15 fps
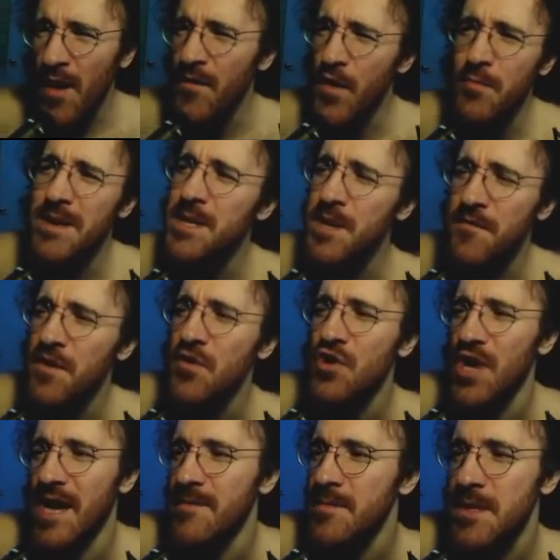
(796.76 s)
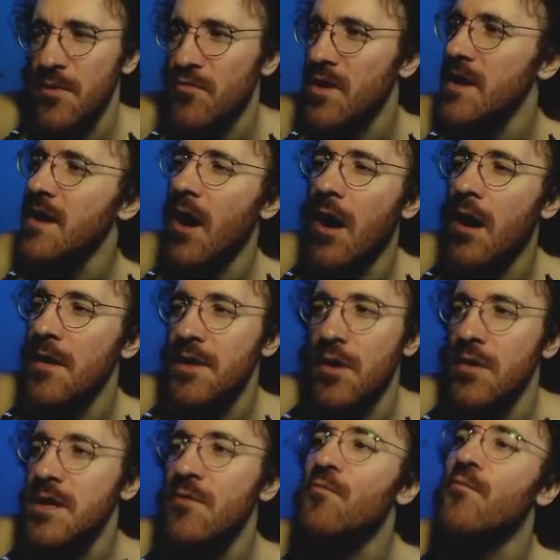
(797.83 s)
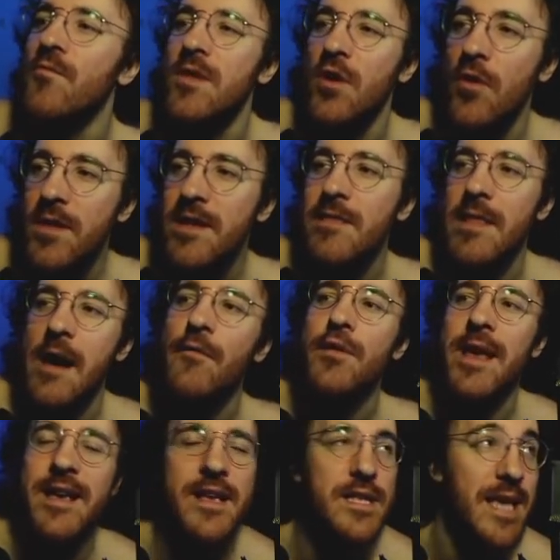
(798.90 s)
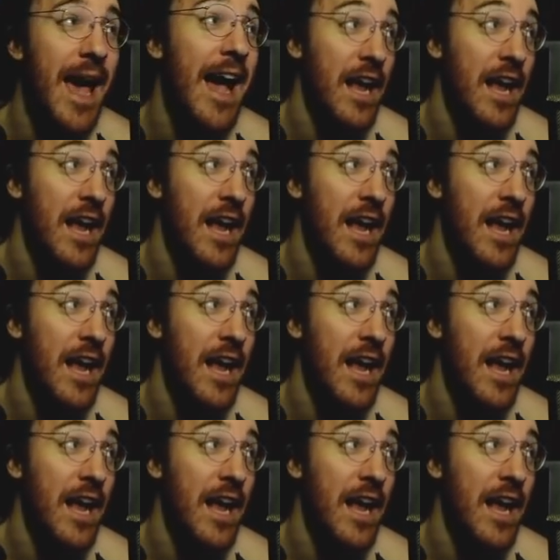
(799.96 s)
If you miss a few gems, really the only level that gets